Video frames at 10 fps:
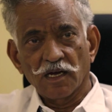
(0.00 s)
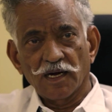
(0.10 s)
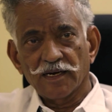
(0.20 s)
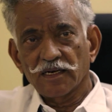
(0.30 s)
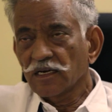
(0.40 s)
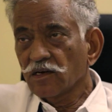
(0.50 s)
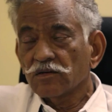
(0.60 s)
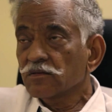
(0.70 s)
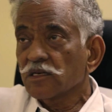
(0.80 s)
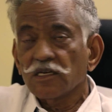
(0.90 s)
and
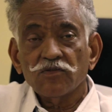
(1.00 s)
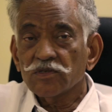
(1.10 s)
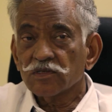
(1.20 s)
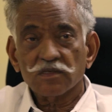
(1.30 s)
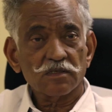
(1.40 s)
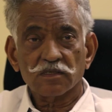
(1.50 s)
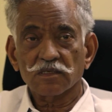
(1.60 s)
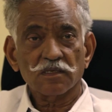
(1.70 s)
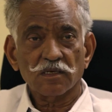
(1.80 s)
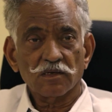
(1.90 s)
he was
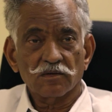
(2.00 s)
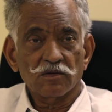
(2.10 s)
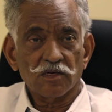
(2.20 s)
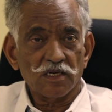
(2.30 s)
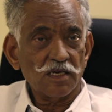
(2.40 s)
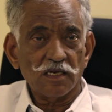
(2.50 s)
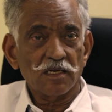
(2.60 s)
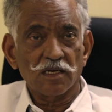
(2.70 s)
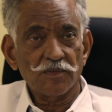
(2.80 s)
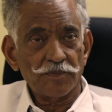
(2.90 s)

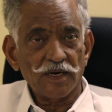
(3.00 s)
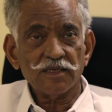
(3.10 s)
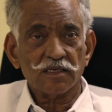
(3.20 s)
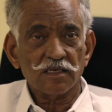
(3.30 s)
really impressed.